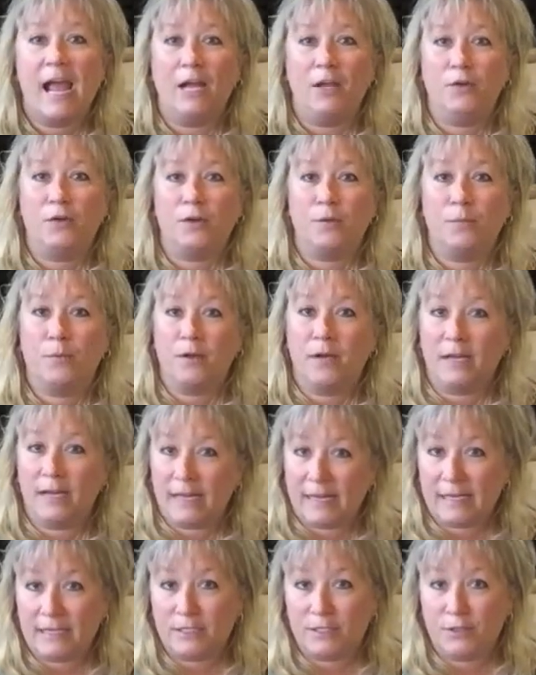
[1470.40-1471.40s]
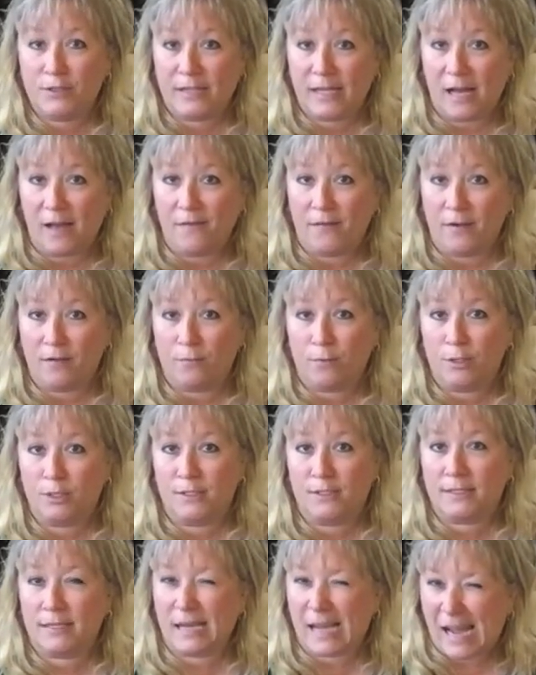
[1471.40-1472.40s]
and you can put it into the oven, which
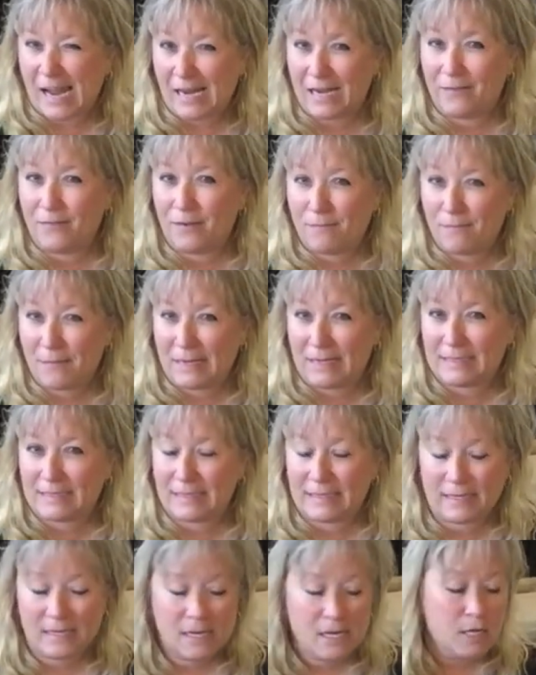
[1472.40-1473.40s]
is kind of amazing.